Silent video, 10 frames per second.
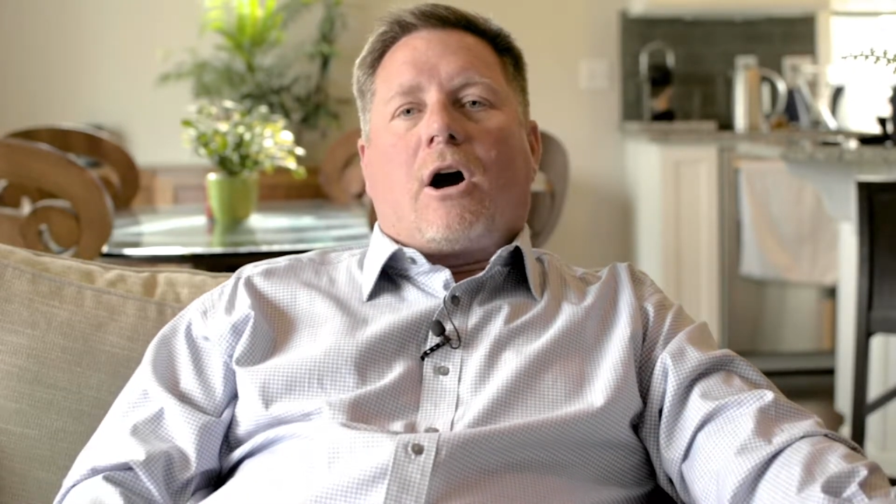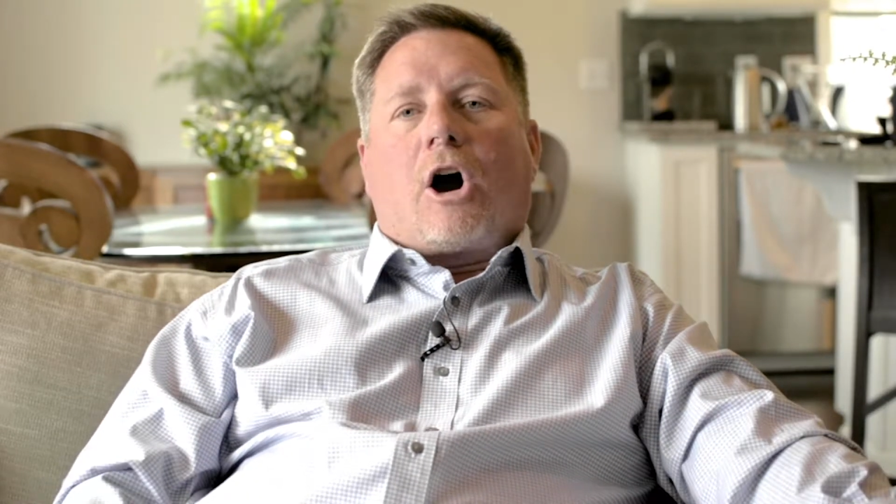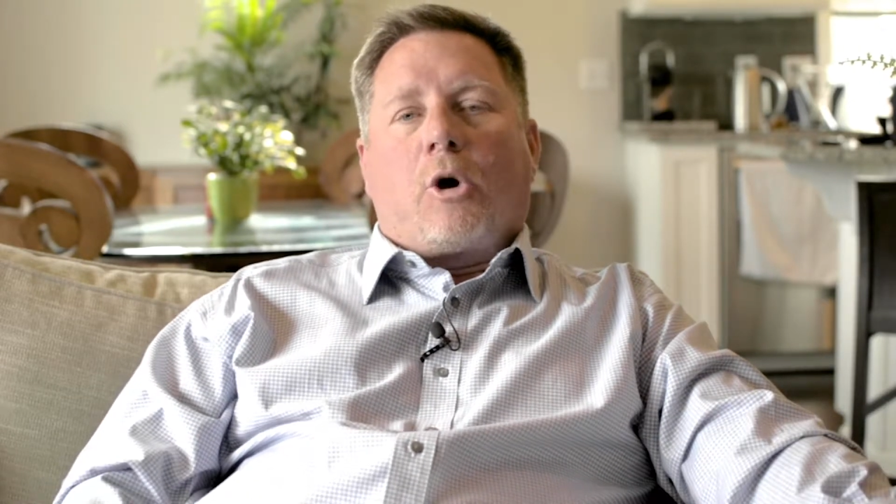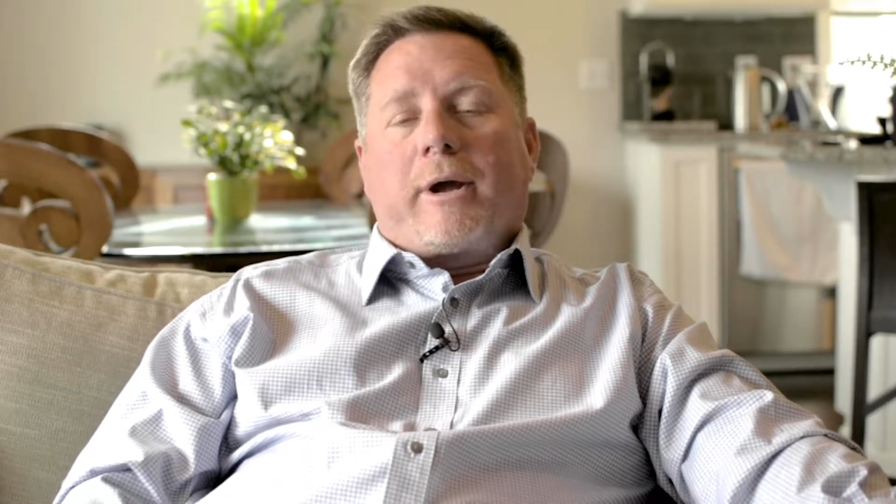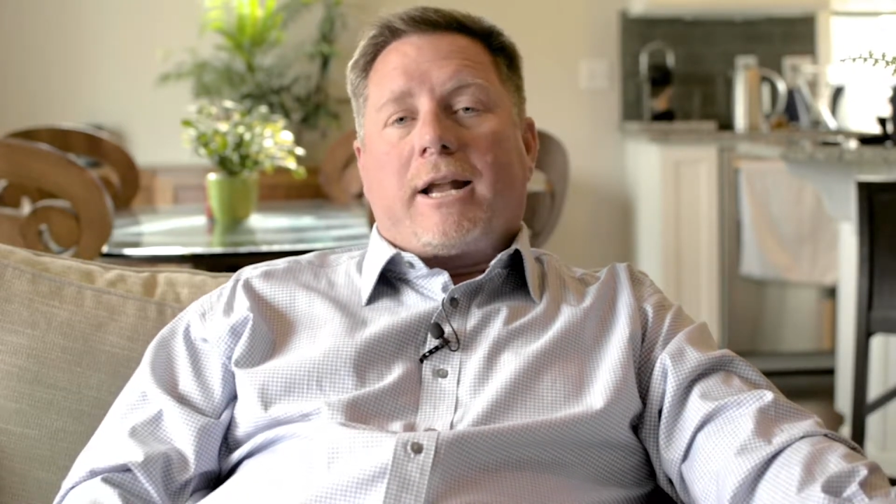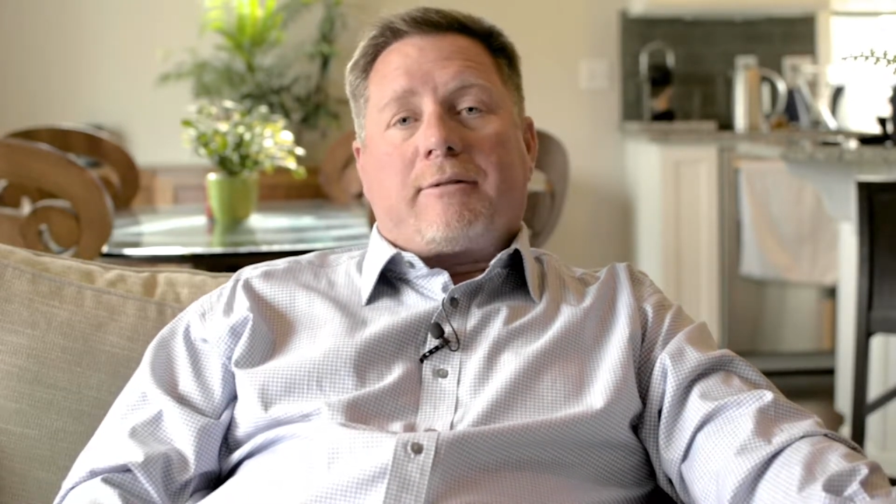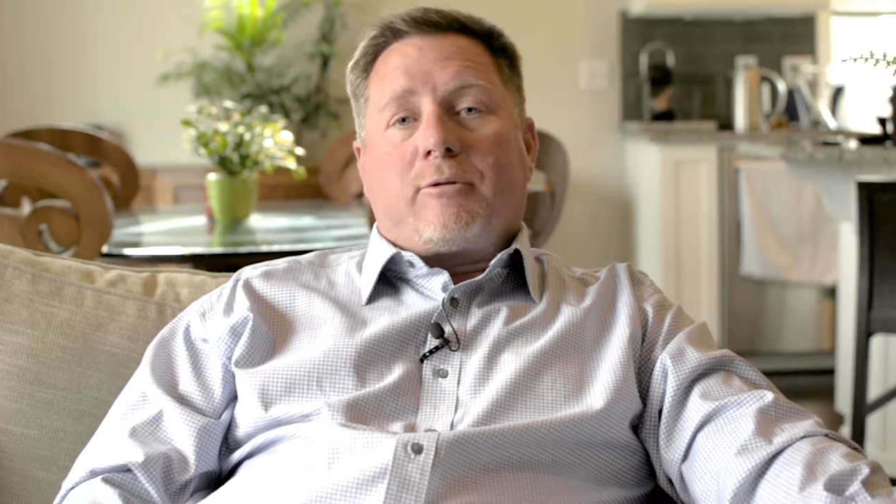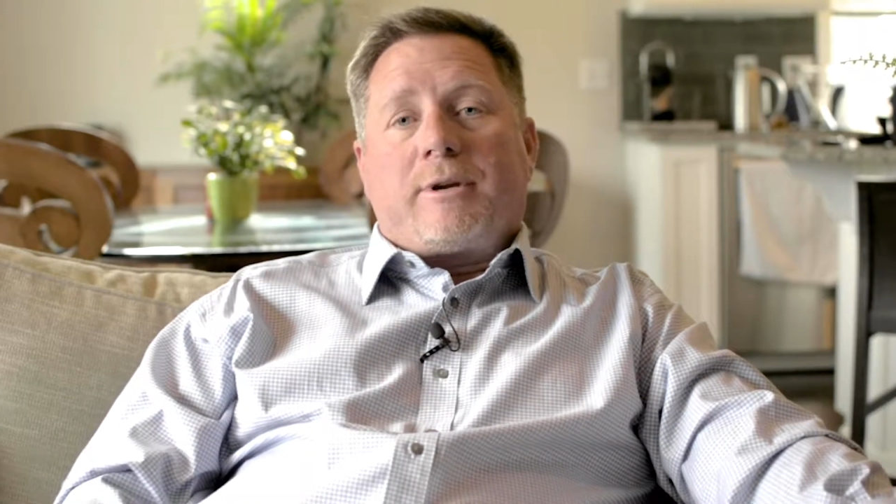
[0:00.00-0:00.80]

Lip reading: Are we going to have a